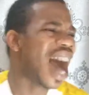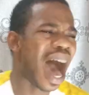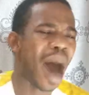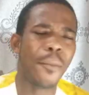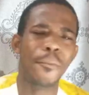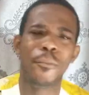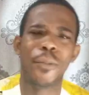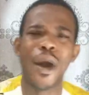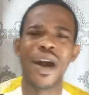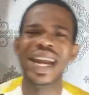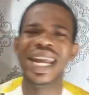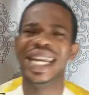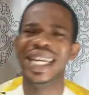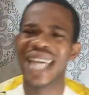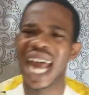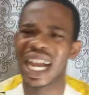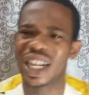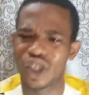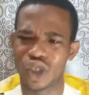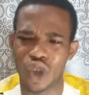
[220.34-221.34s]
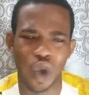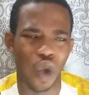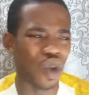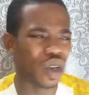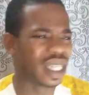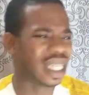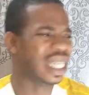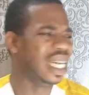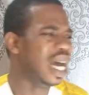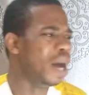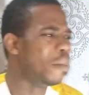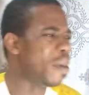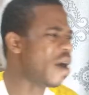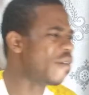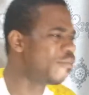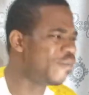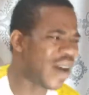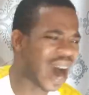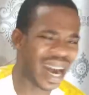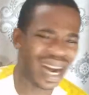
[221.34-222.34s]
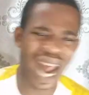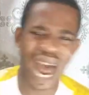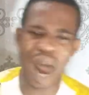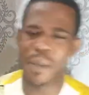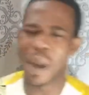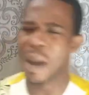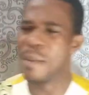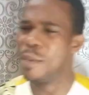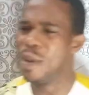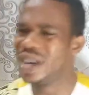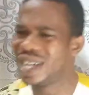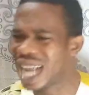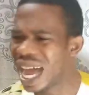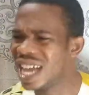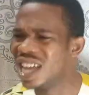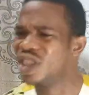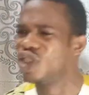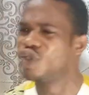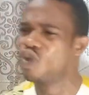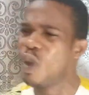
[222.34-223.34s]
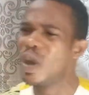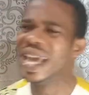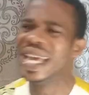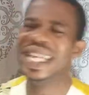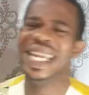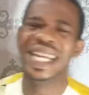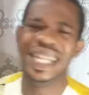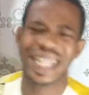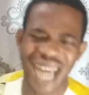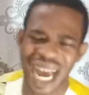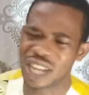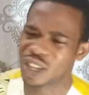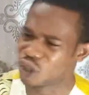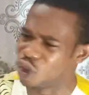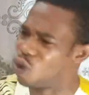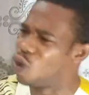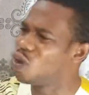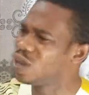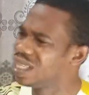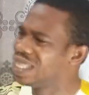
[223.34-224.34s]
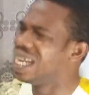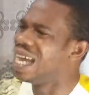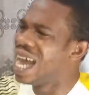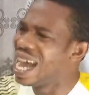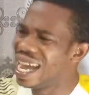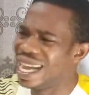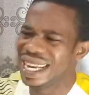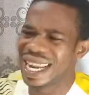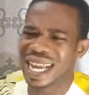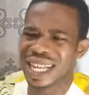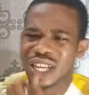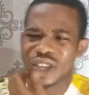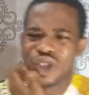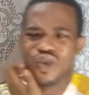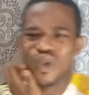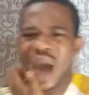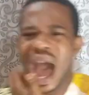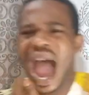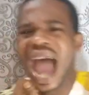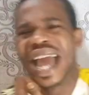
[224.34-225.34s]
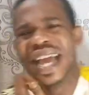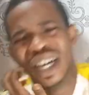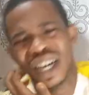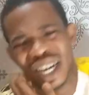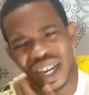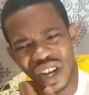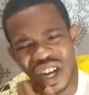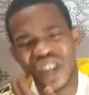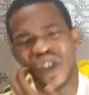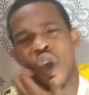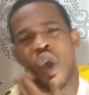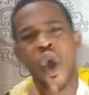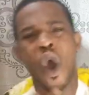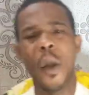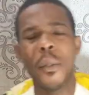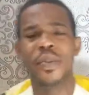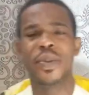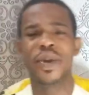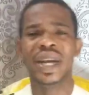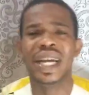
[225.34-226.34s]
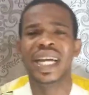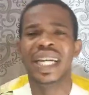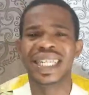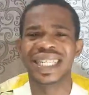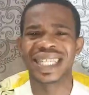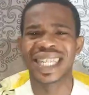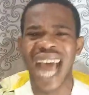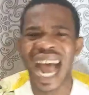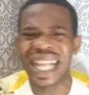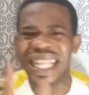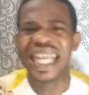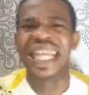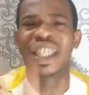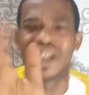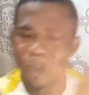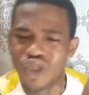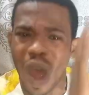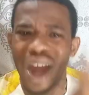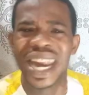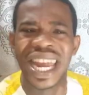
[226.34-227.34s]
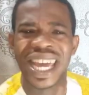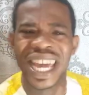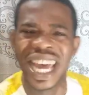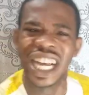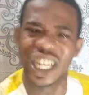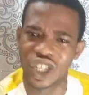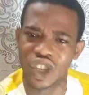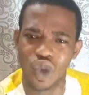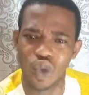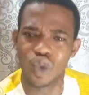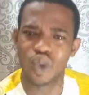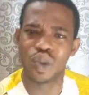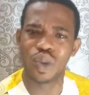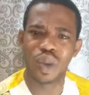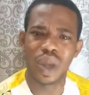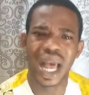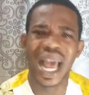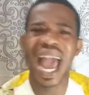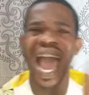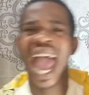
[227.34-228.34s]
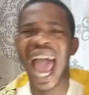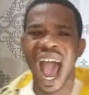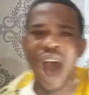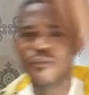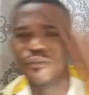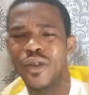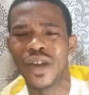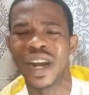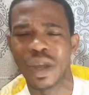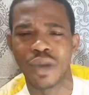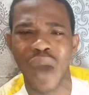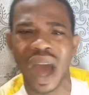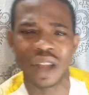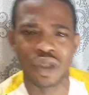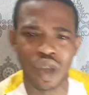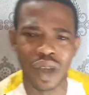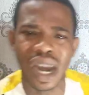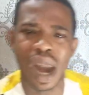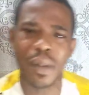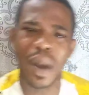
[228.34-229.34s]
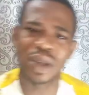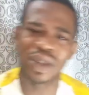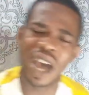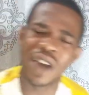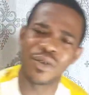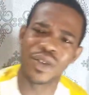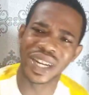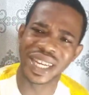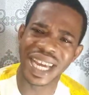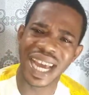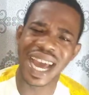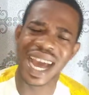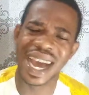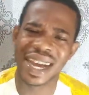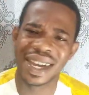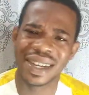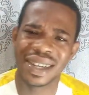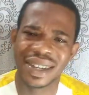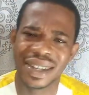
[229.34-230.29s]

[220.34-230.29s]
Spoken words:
I'm born in that church. My father and my mother is going in that church. And that is where I grew up. That is not the issue. Heaven, we are talking about heaven here.